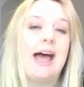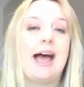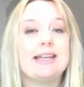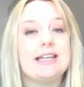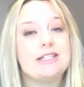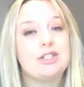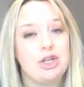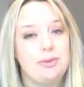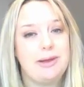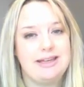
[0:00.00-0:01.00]
And it's
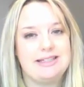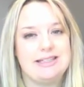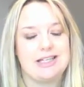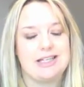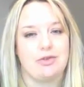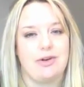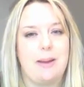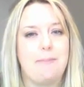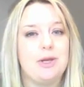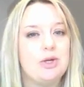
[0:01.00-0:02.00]
super easy to
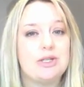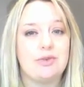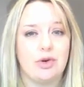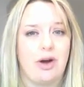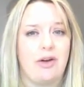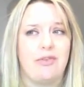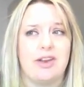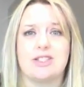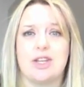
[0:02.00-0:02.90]
create beautiful graphics.